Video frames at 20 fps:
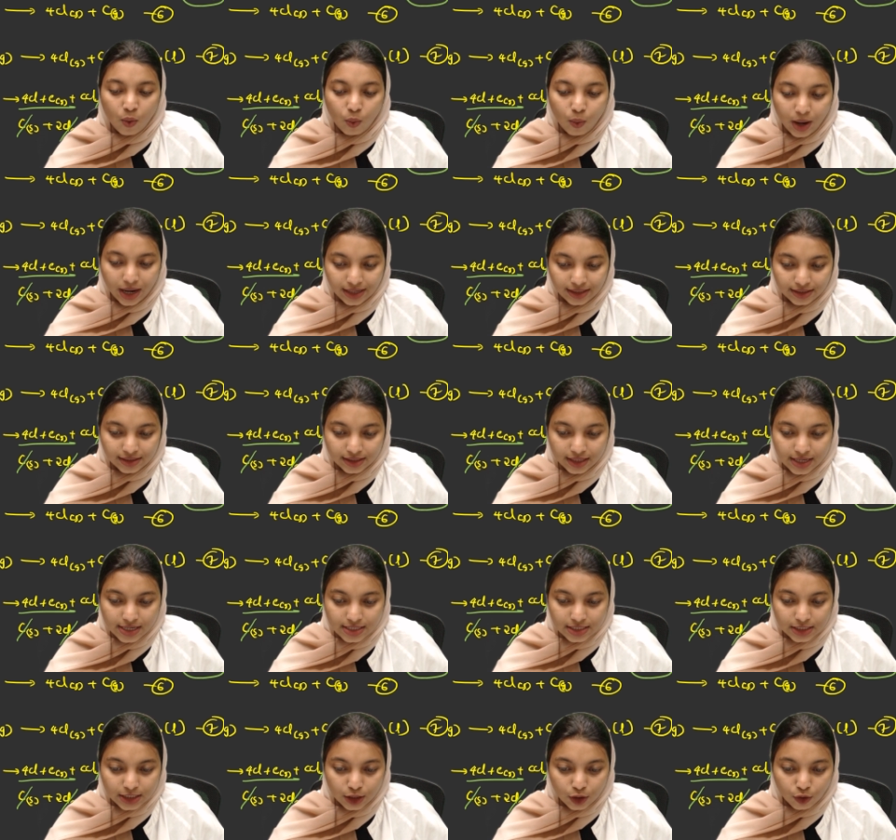
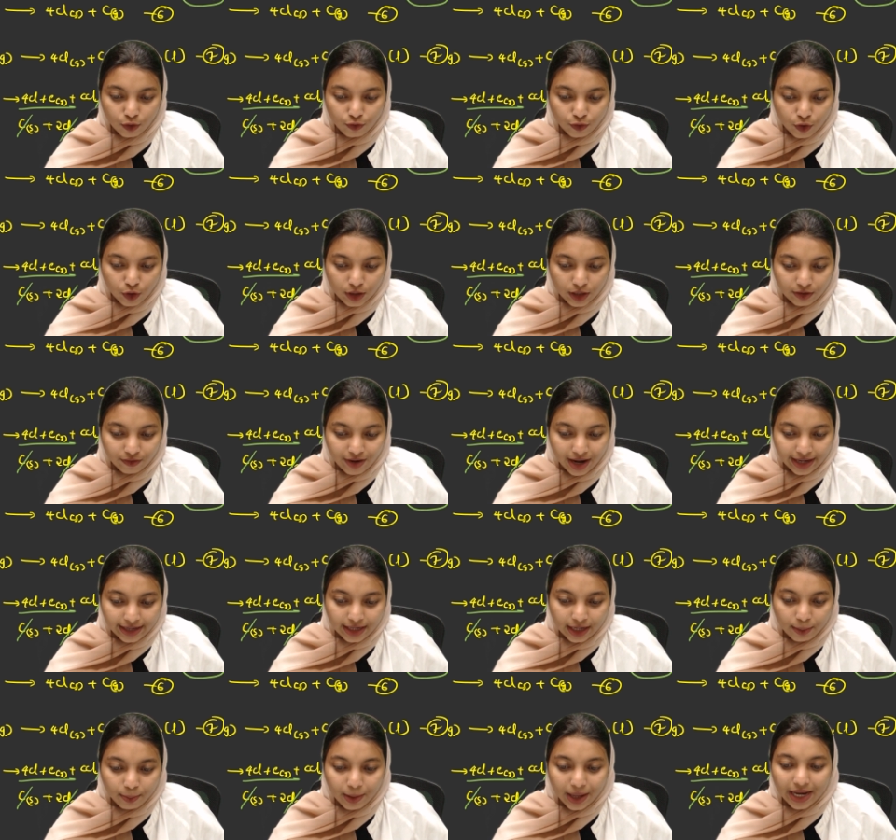1304
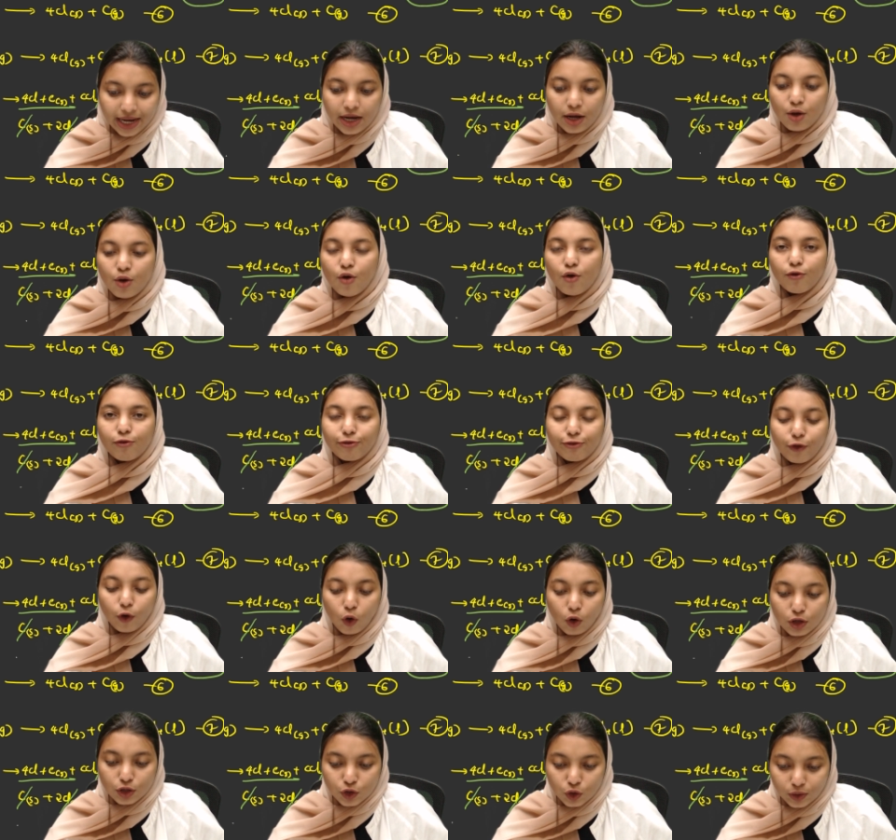divided by
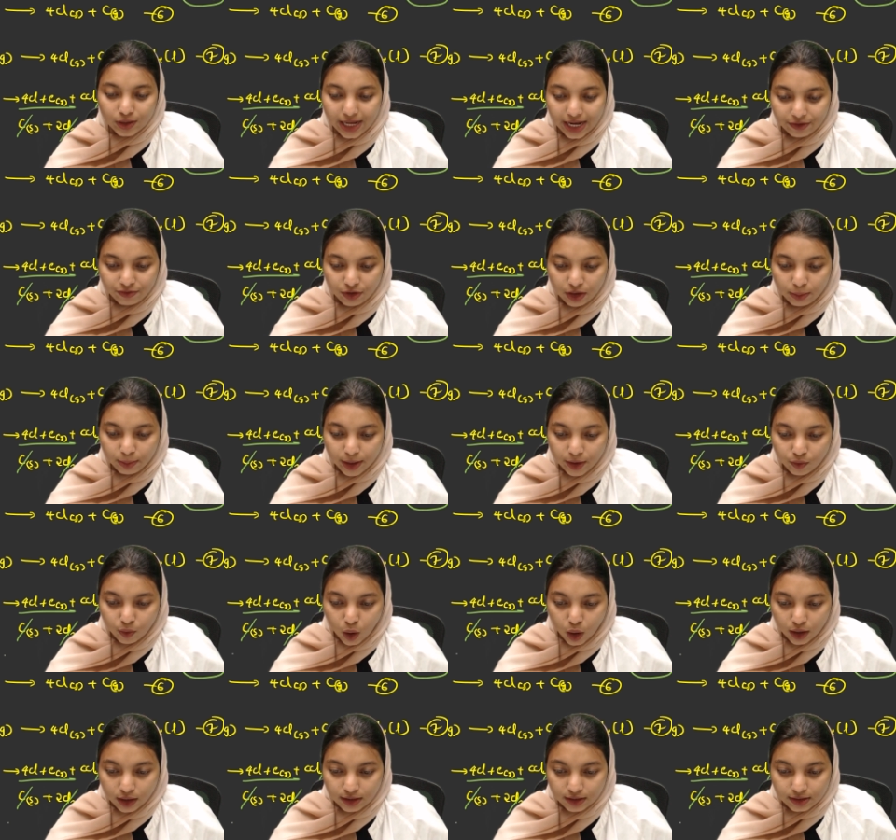4. So that will be
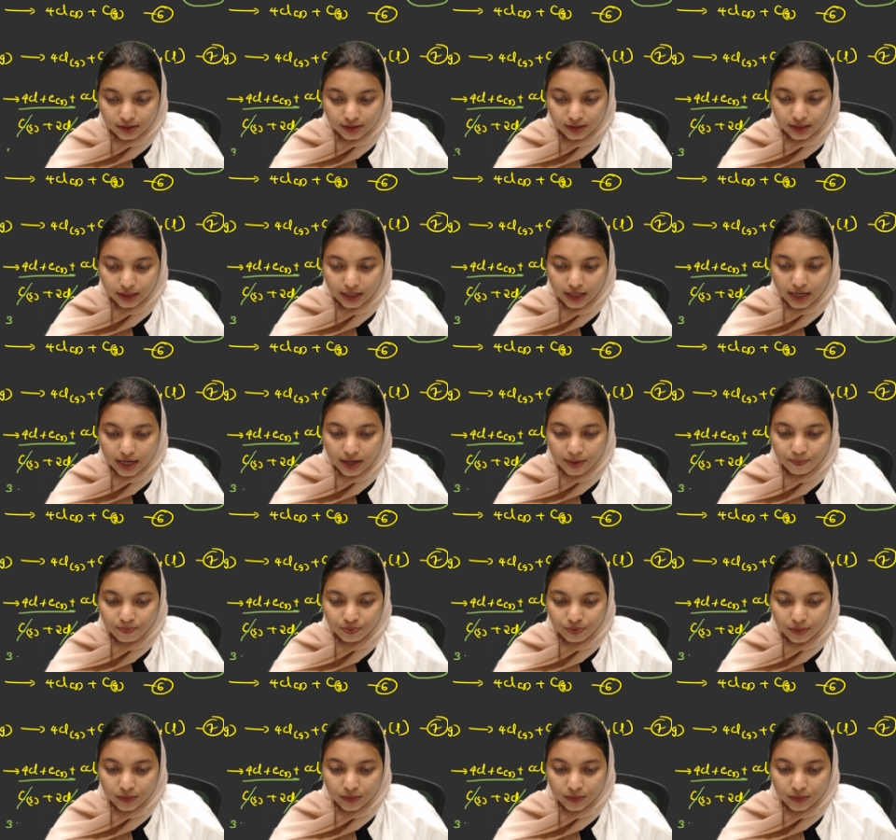what? 3,